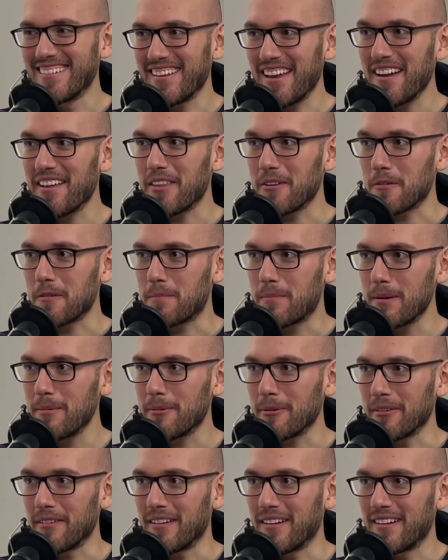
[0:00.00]
Yeah, there were
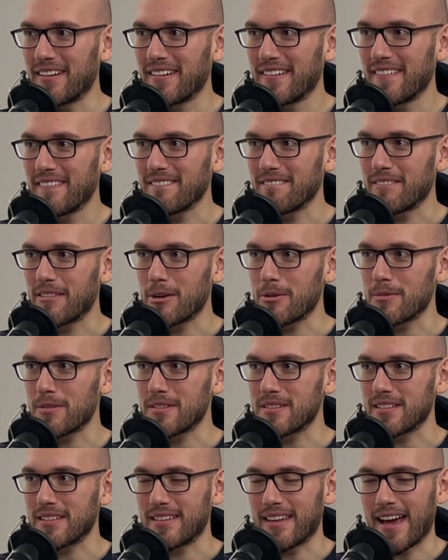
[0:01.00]
people there. There
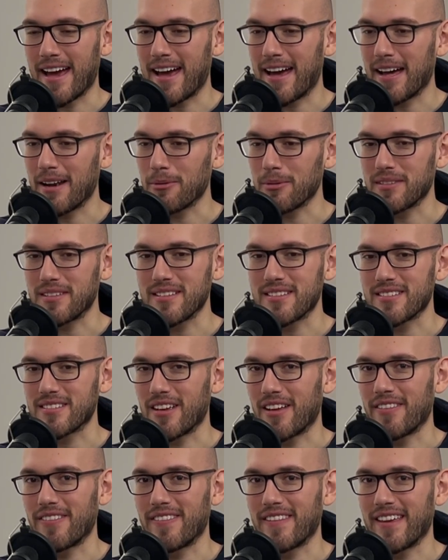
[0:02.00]
was a dad with his
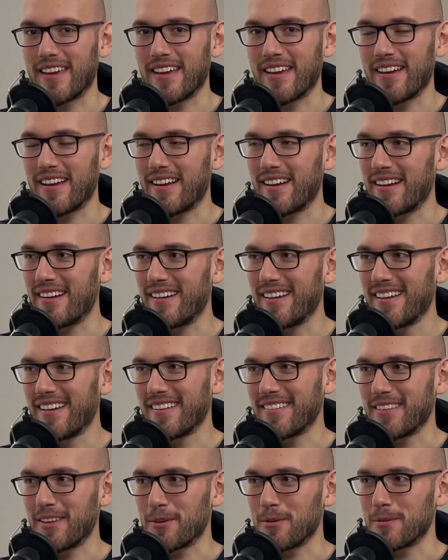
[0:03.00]
son there.
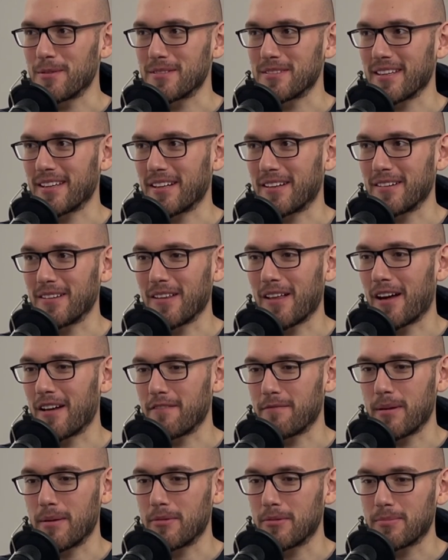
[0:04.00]
There was like a lot
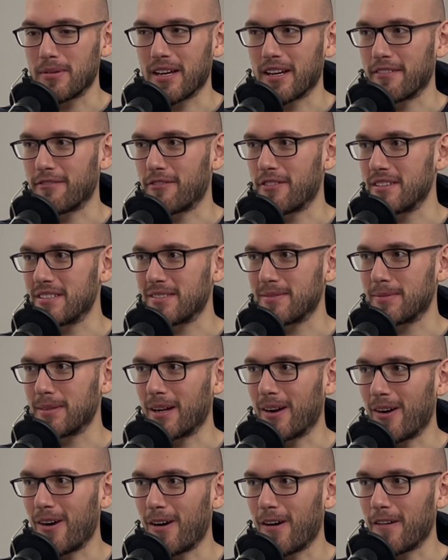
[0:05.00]
of people playing frisbee
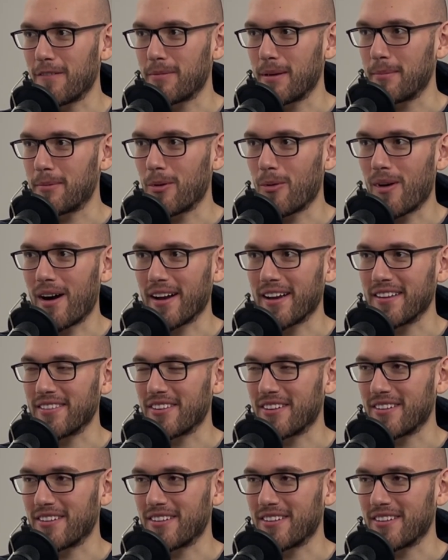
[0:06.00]
golf, people walking their